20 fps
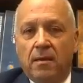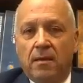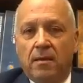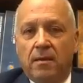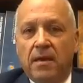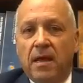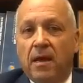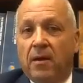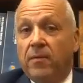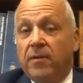
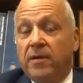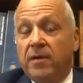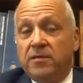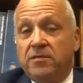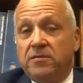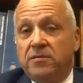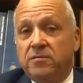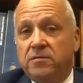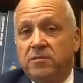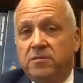Now, when
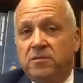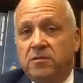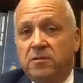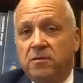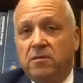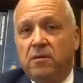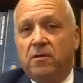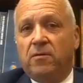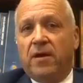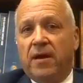issues
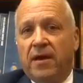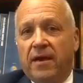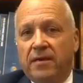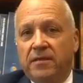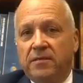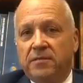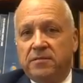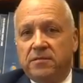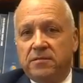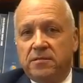do
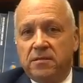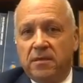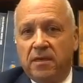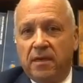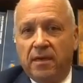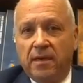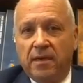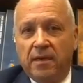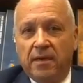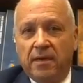arise,
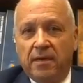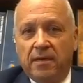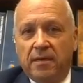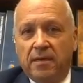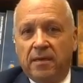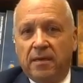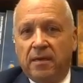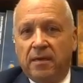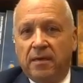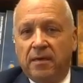and
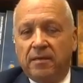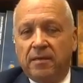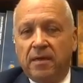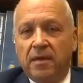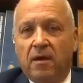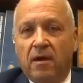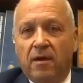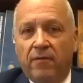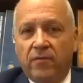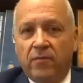they
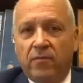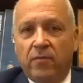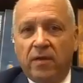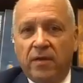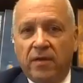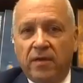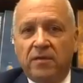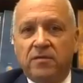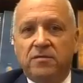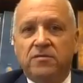often will
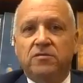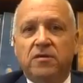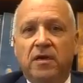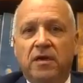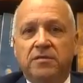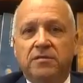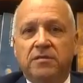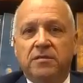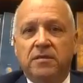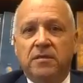in
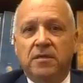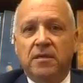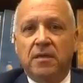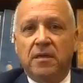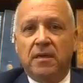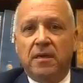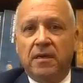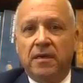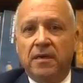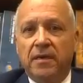construction,
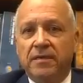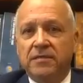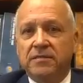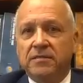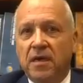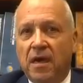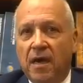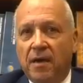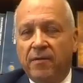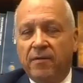it's
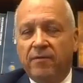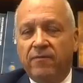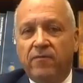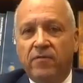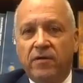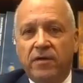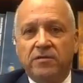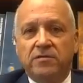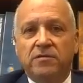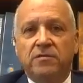common
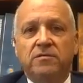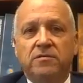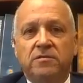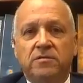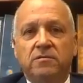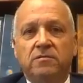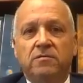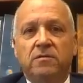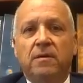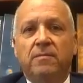for issues
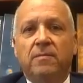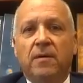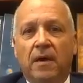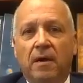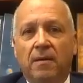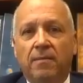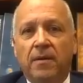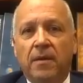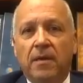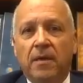to come
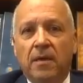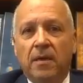up,